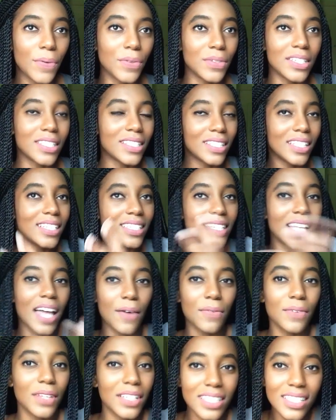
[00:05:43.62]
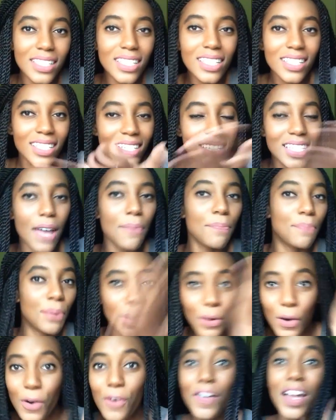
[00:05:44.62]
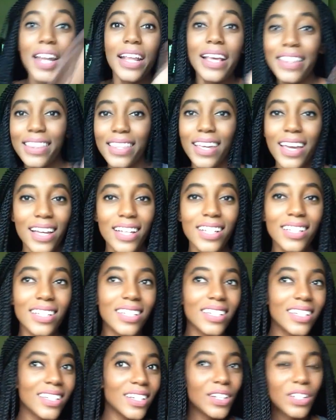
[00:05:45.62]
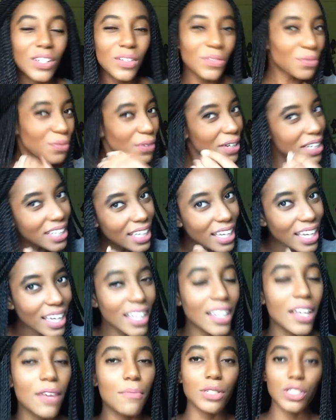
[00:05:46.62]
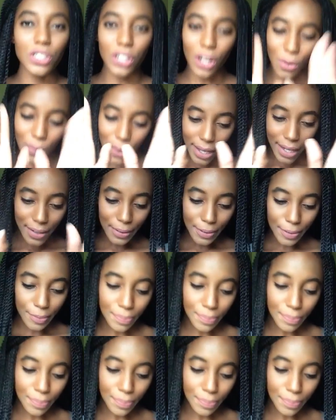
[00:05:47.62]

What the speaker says: does that prove anything, really? But you know what?